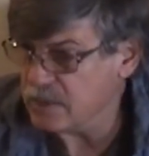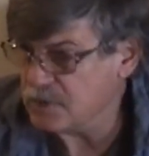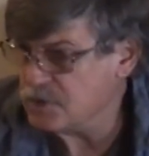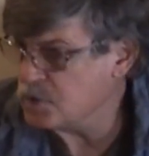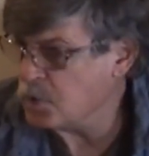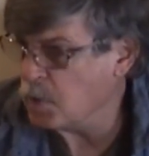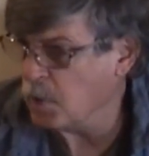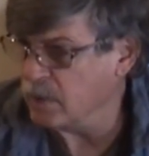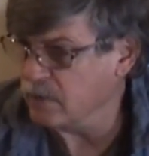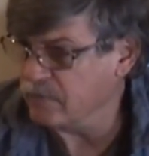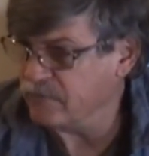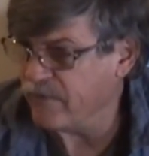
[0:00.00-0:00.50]

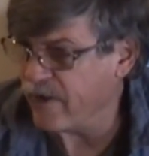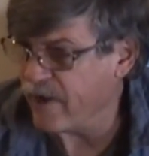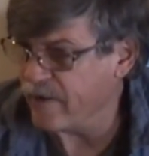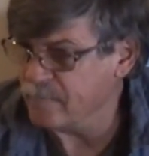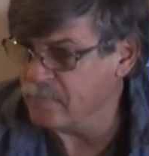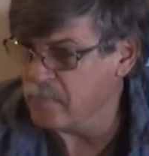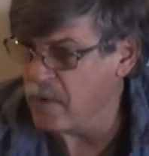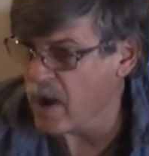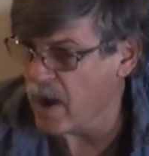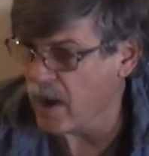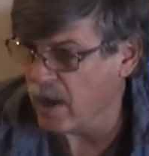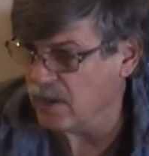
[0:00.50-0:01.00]
25
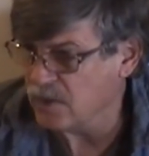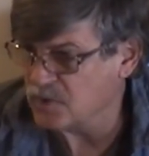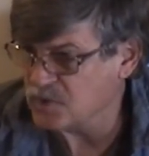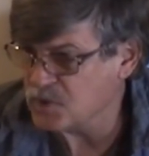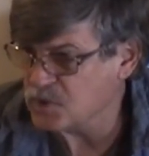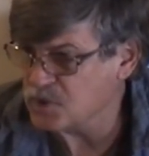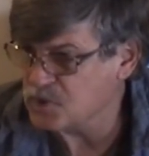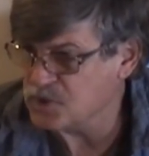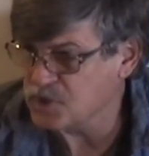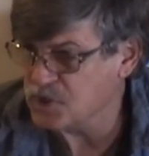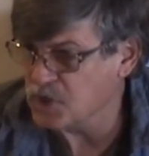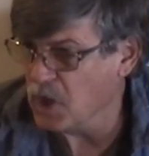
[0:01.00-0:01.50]
miles
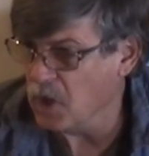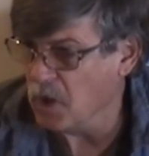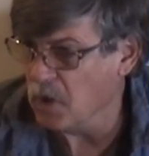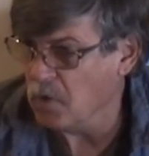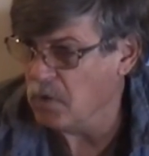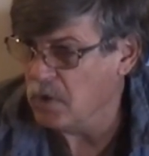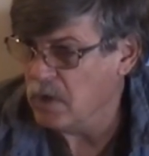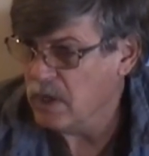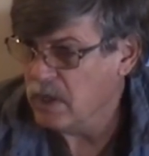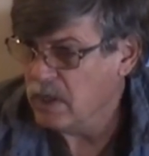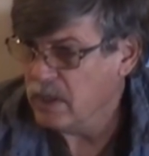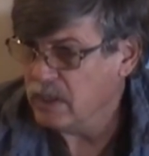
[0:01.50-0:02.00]
or so
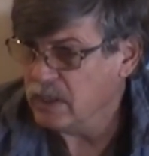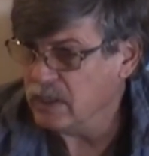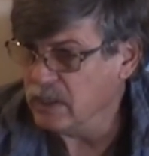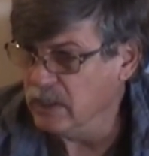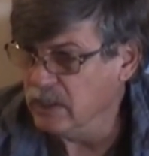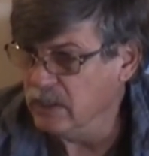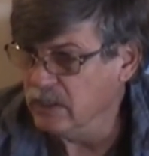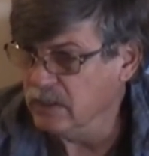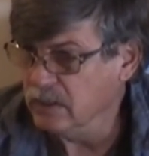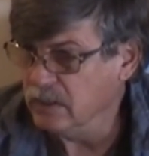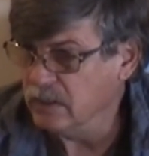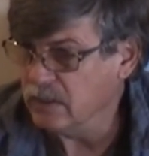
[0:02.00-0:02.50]

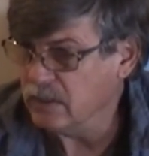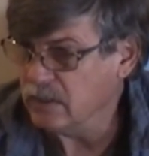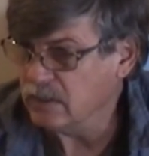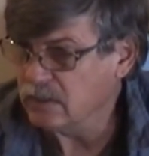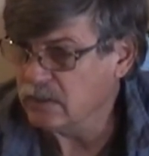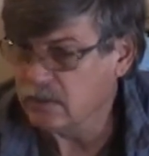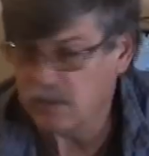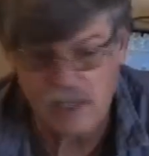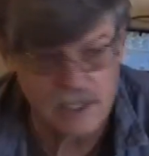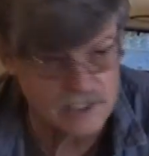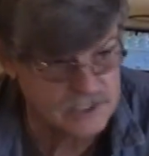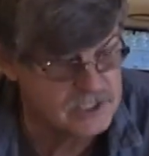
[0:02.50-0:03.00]
in
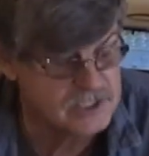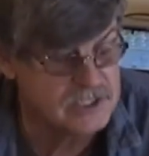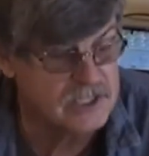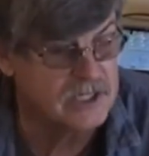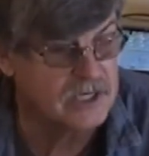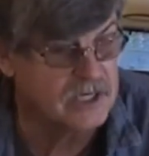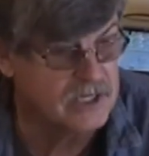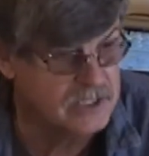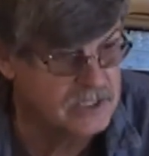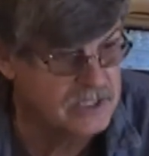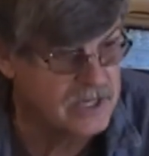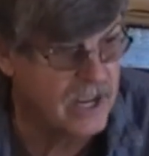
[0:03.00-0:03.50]
less
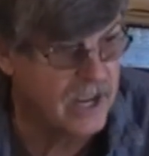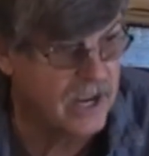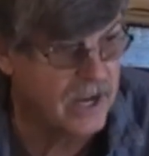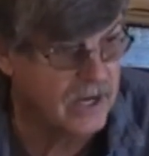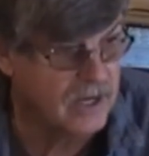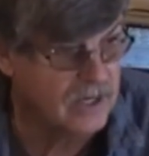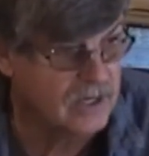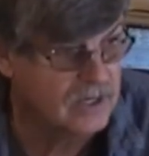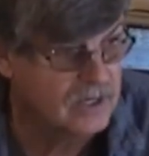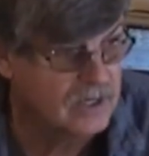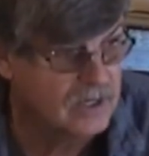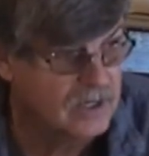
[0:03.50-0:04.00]
than a day,
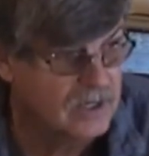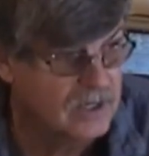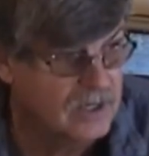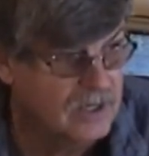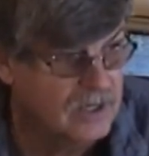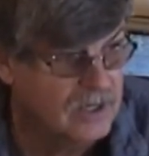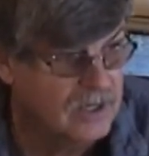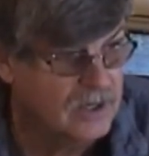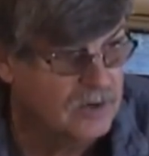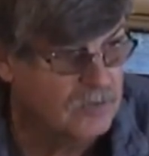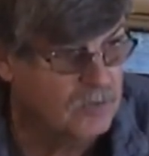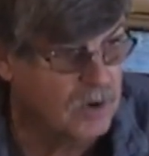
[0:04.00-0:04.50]

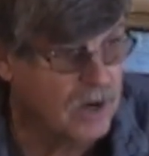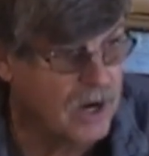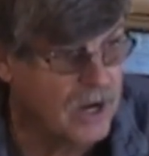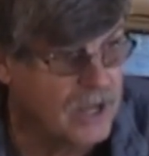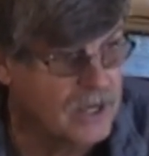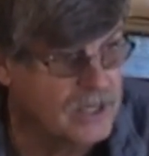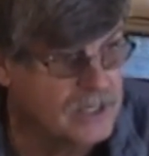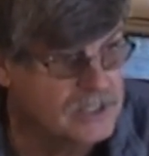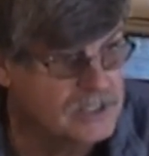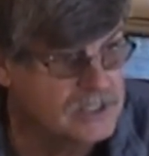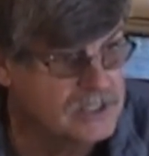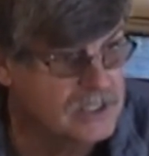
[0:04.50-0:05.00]

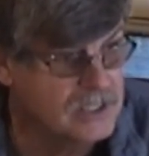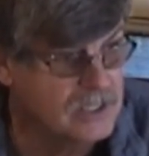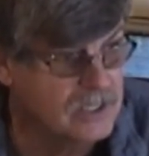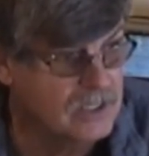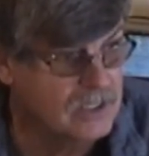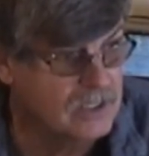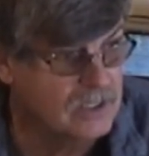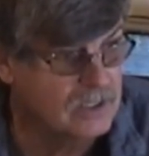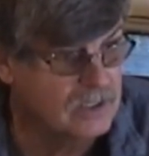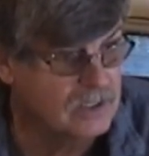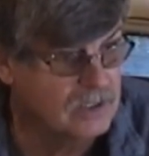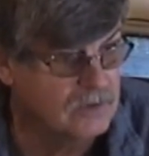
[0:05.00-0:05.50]
whereas
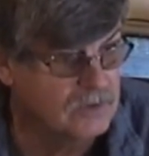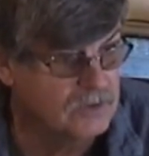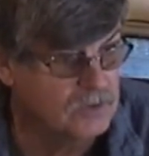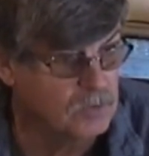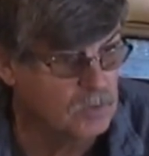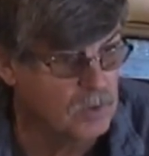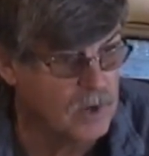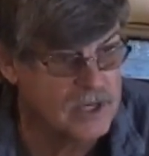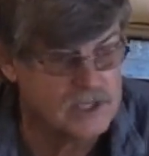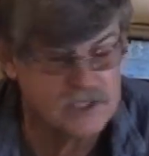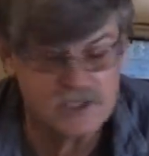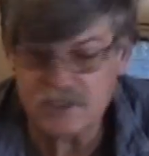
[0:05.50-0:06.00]
the
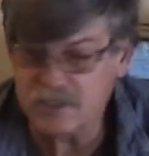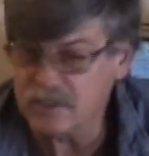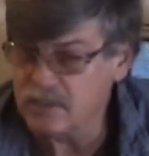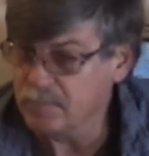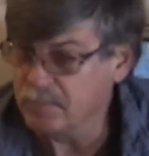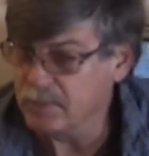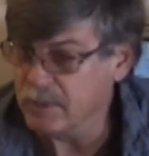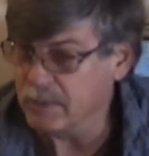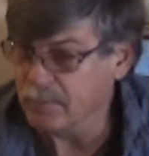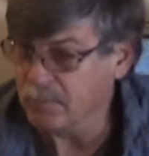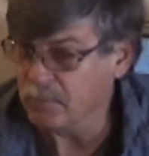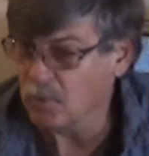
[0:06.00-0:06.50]
rest of
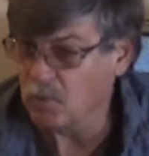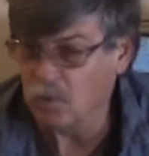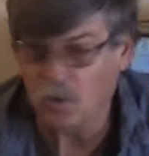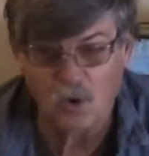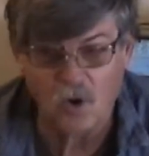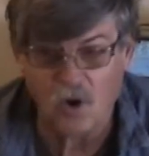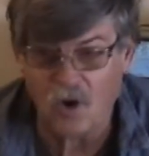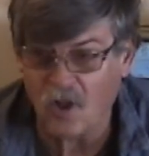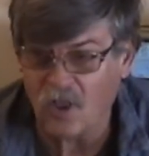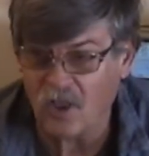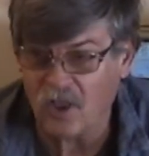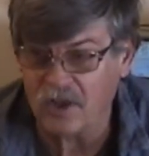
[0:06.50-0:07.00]
the people were
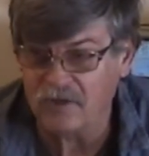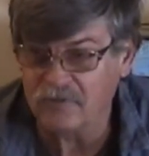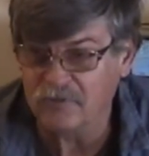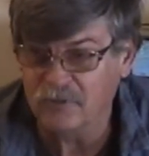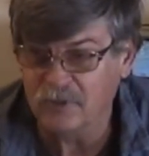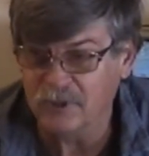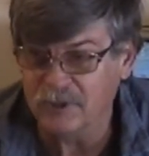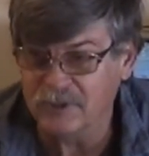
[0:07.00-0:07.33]
all on foot.